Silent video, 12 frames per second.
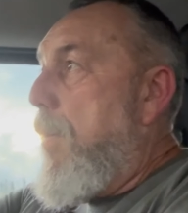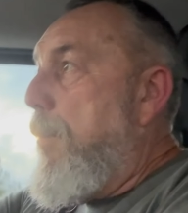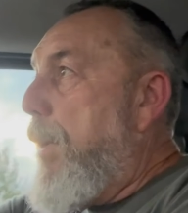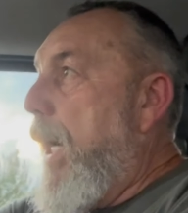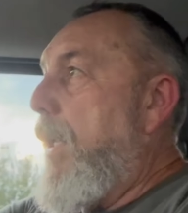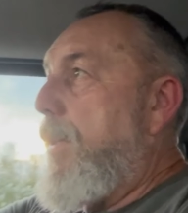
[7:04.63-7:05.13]

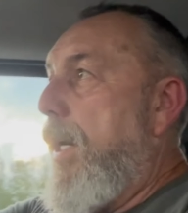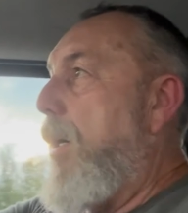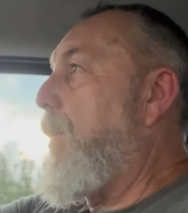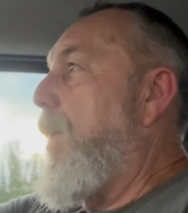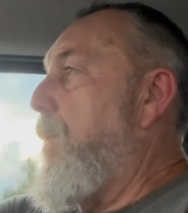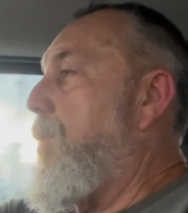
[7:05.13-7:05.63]
But the air
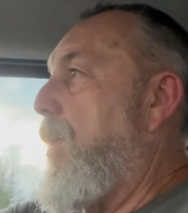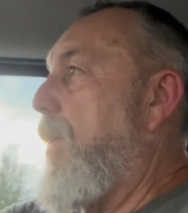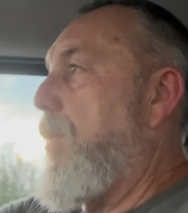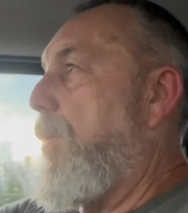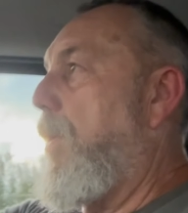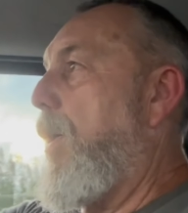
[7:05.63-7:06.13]
conditioner
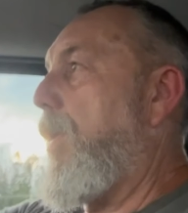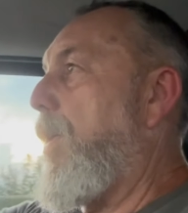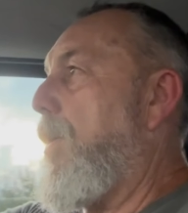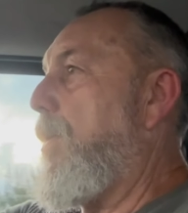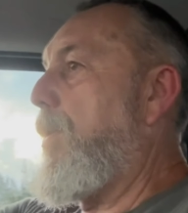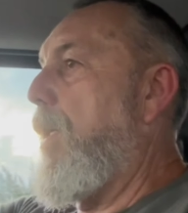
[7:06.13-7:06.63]
doesn't work,
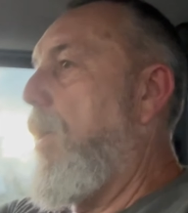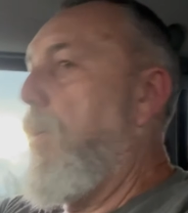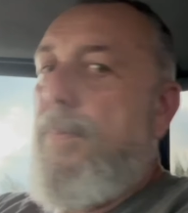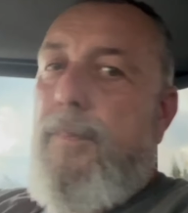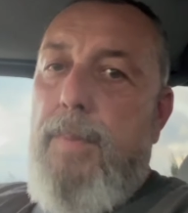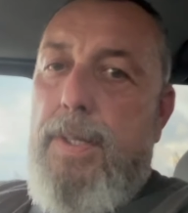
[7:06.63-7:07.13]
so
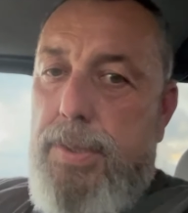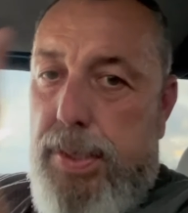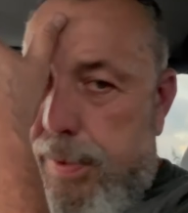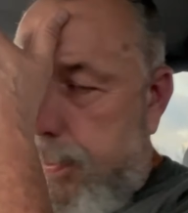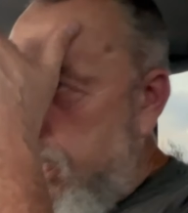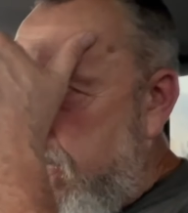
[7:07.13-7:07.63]
as you
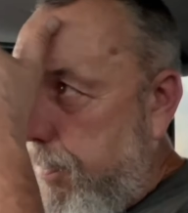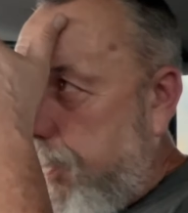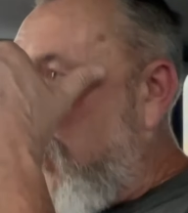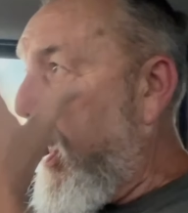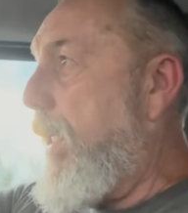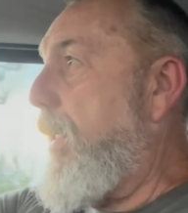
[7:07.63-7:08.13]
can see, I'm
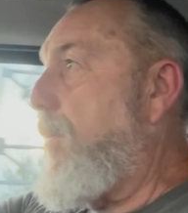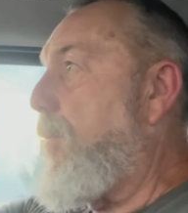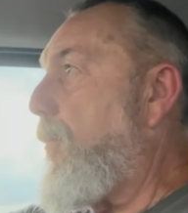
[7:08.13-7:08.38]
sweating.